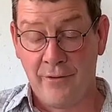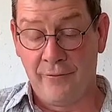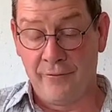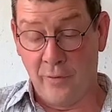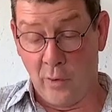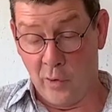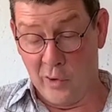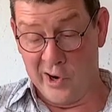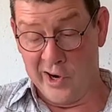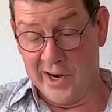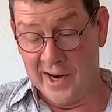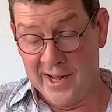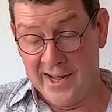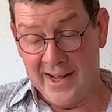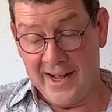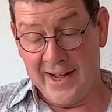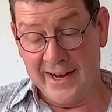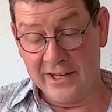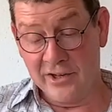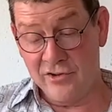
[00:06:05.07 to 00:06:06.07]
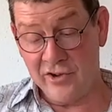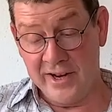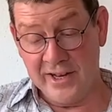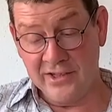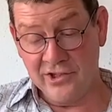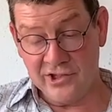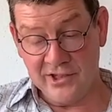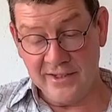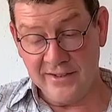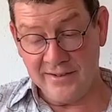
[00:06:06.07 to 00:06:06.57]
for
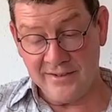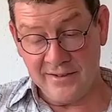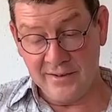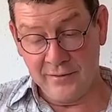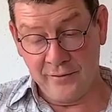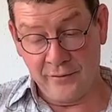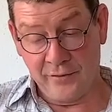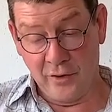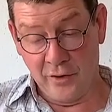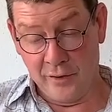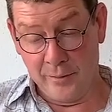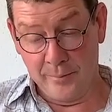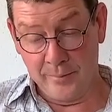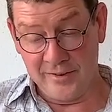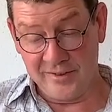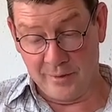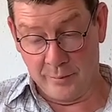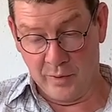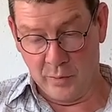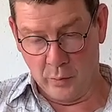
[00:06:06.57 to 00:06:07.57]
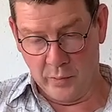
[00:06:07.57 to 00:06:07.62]
hydrangeas from Summer